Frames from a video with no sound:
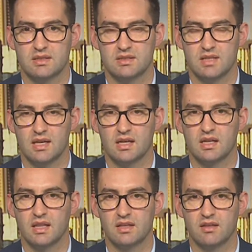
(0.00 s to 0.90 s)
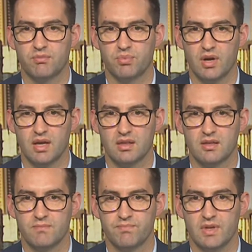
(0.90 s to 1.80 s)
take a collective breath
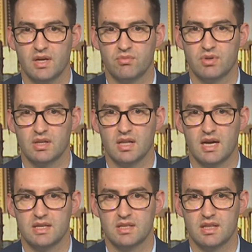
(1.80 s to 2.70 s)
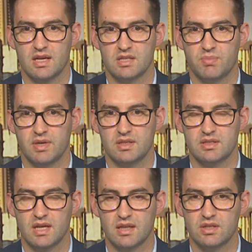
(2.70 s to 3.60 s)
and realise that there has been
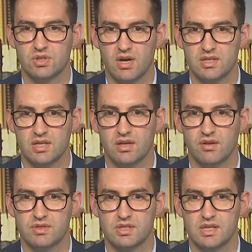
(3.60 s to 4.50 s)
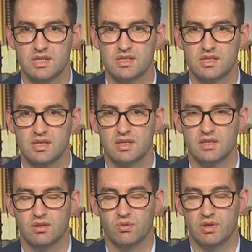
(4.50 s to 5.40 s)
death and tragedy overseas,
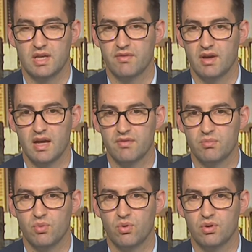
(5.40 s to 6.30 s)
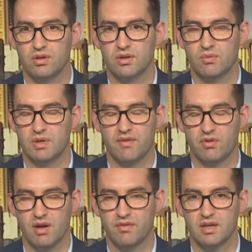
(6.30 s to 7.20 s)
that we never ever mourn, we
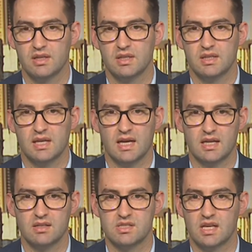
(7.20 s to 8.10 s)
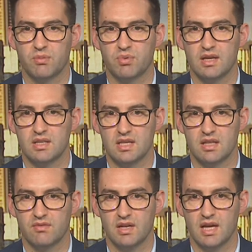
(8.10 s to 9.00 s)
never ever celebrate the
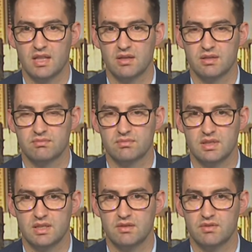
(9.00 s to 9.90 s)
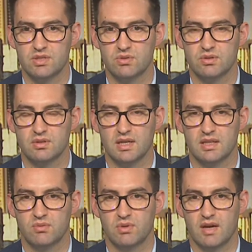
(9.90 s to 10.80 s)
death of any other individual,
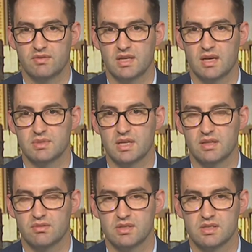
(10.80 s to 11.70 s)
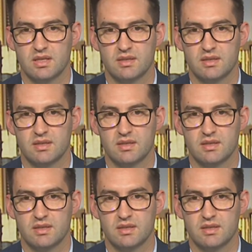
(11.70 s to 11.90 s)
and that we have to come together at this time.